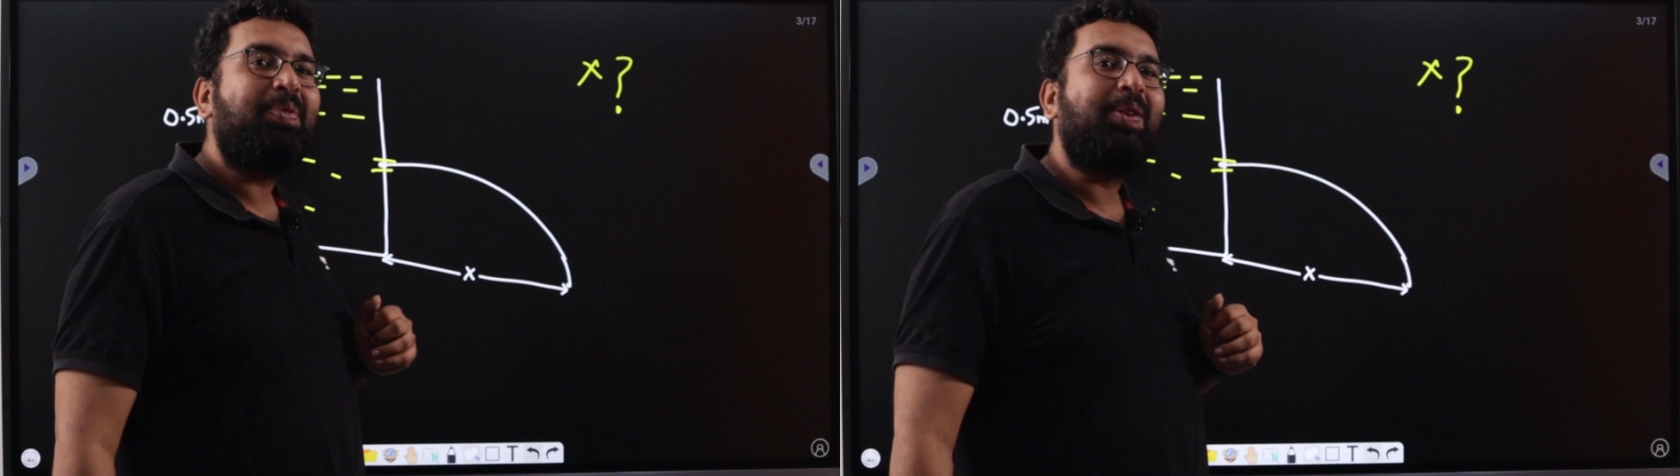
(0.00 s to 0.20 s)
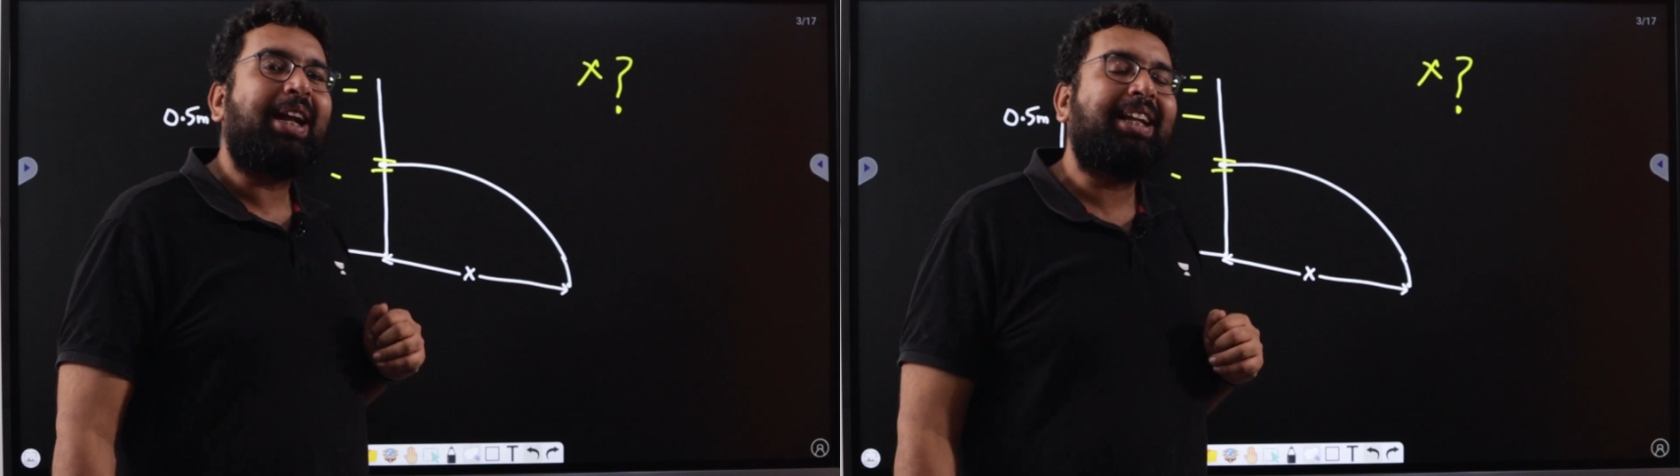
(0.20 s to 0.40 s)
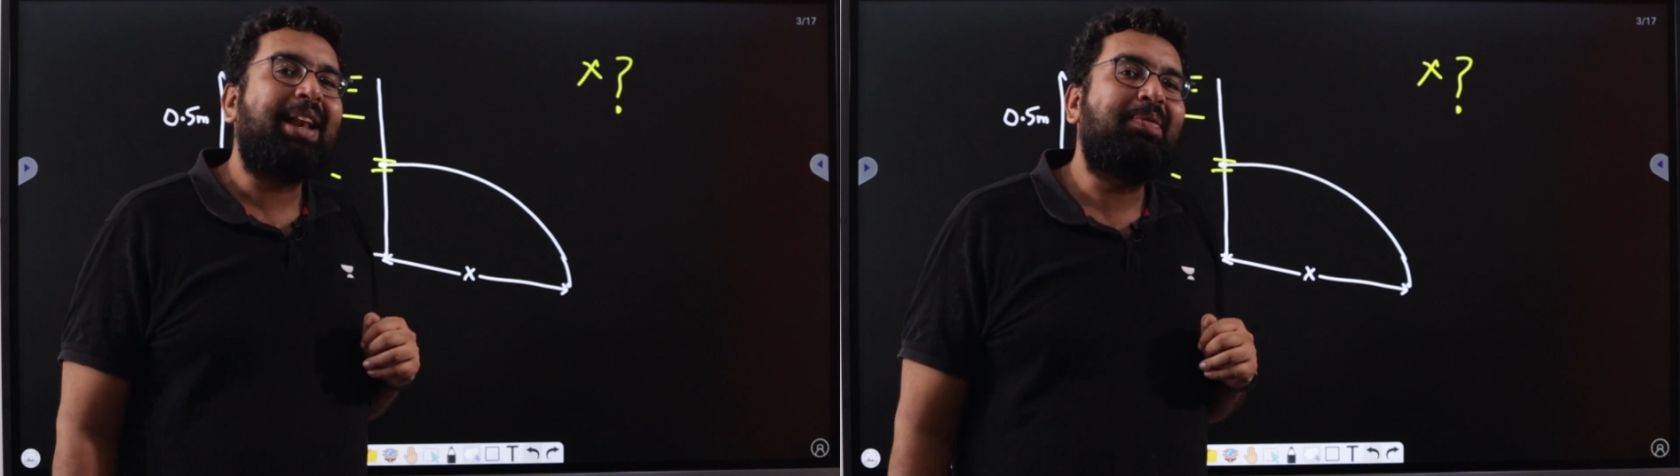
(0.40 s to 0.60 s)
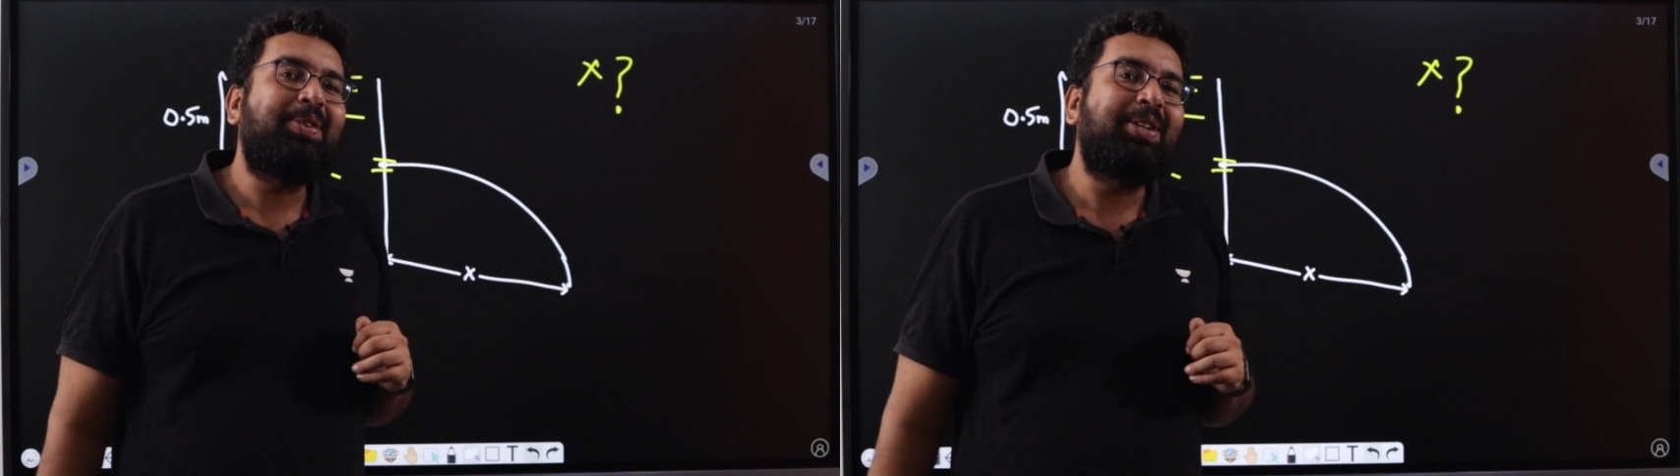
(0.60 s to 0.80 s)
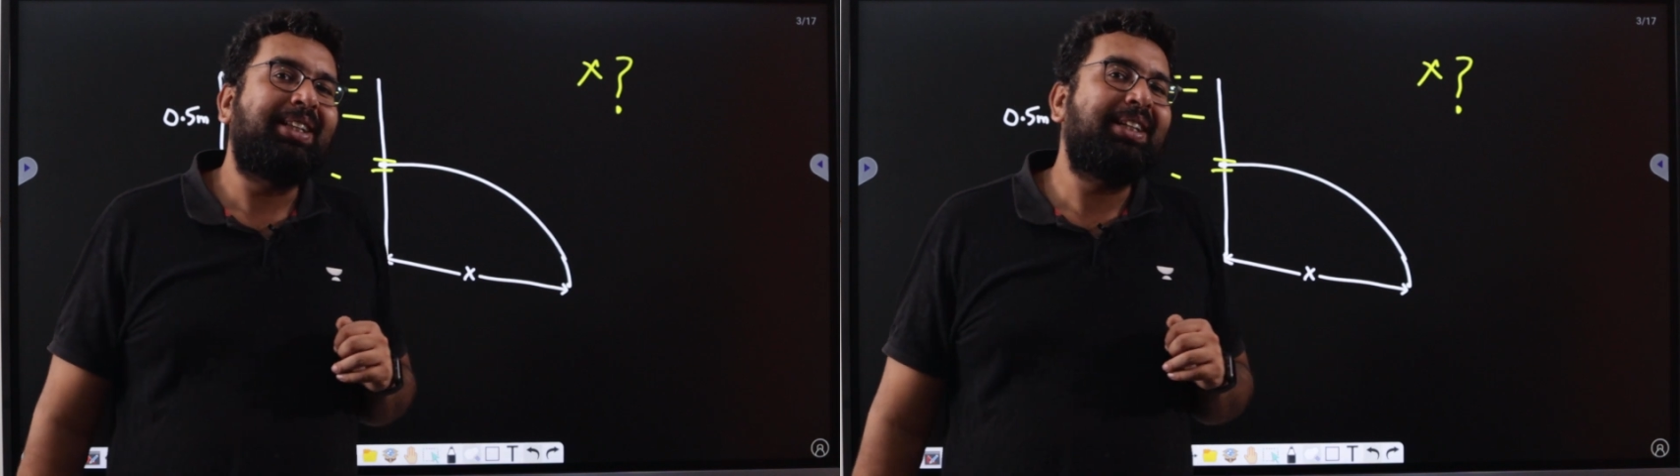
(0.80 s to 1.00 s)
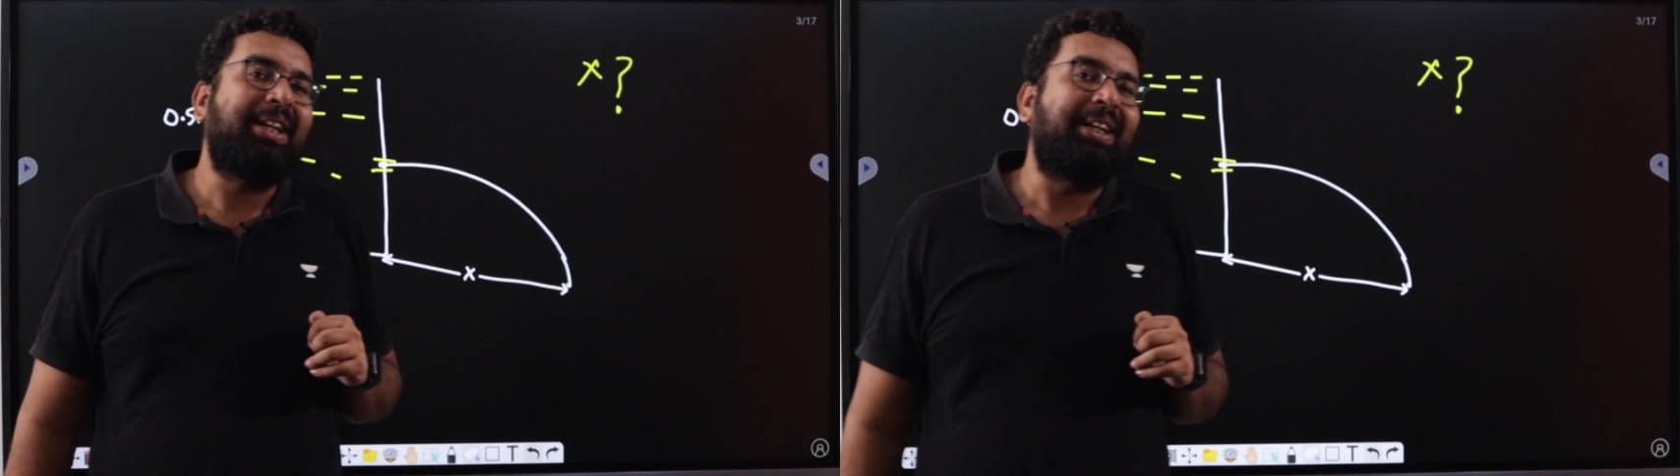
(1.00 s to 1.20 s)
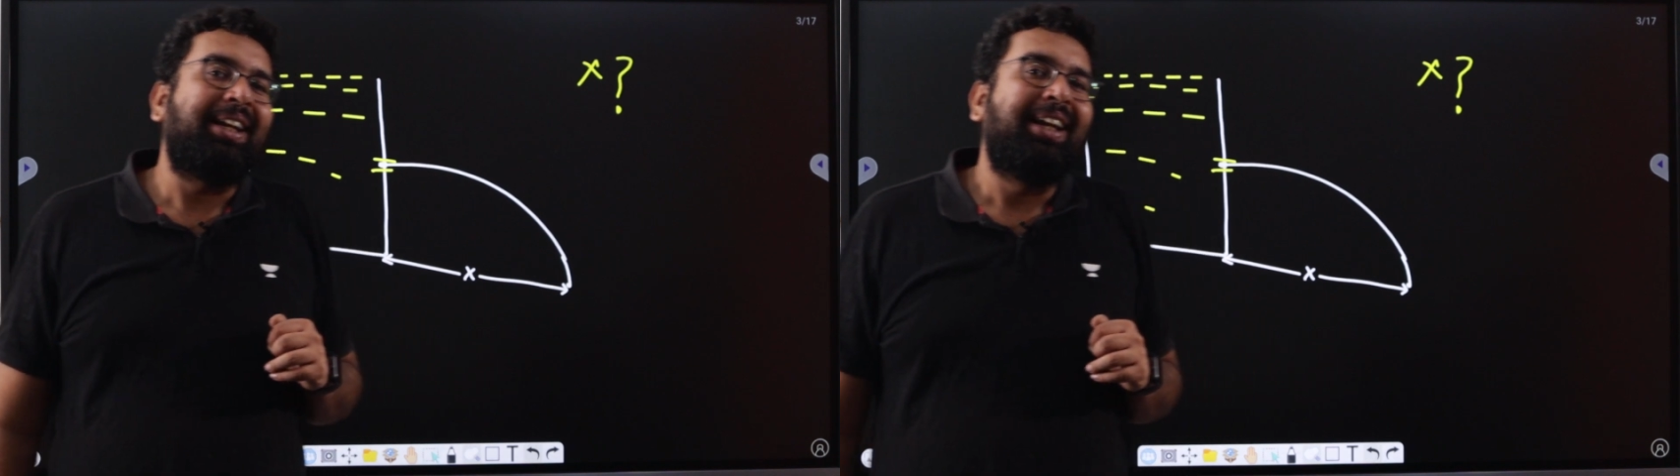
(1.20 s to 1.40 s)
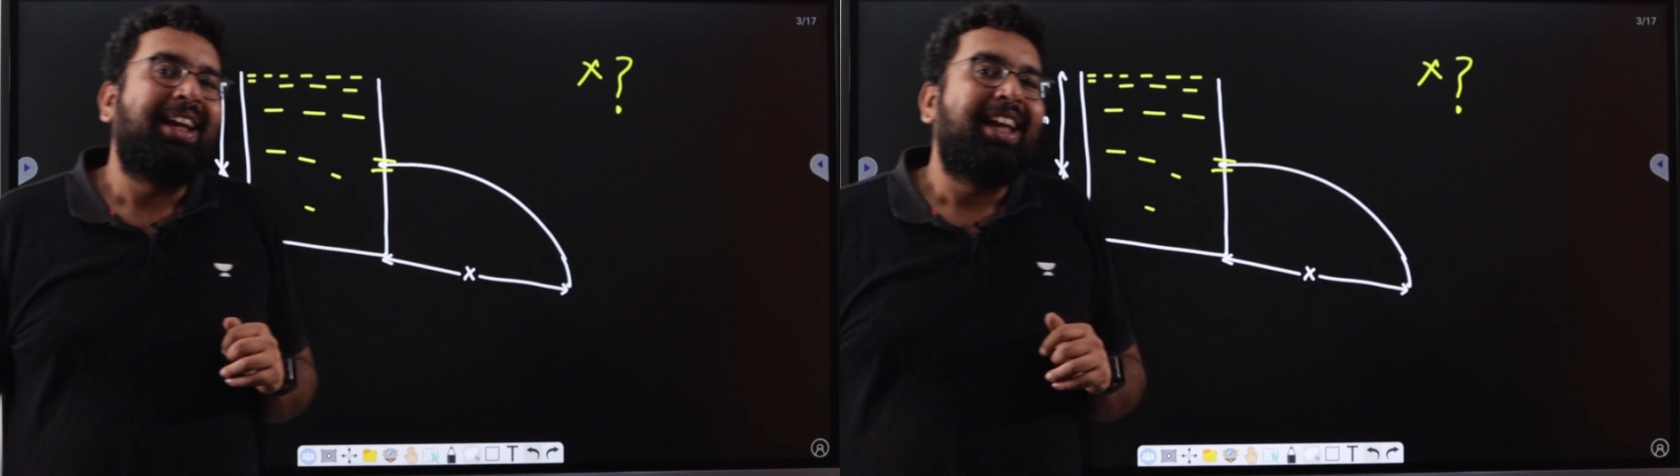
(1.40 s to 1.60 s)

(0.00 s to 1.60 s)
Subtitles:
projectile motion, isn't it?